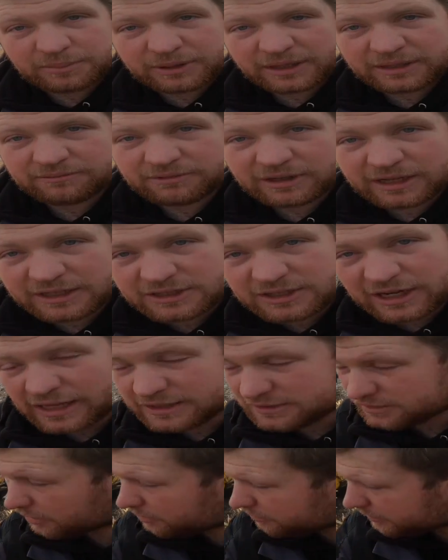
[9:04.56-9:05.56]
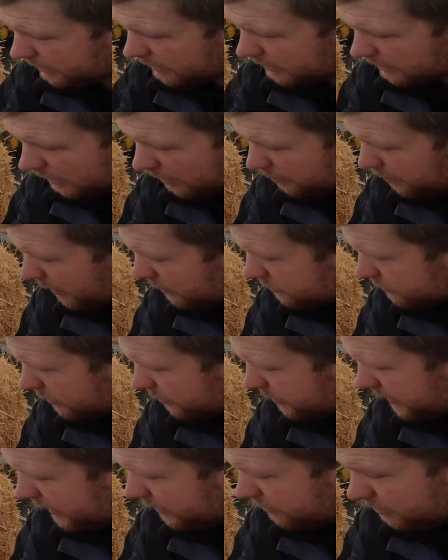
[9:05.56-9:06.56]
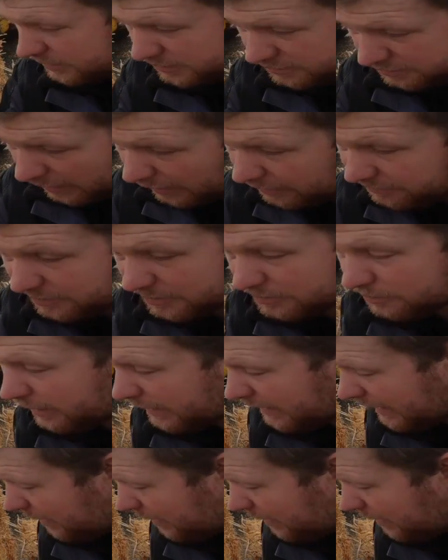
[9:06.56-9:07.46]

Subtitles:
be in with a chance of winning a Boundary Blade, which I've been quite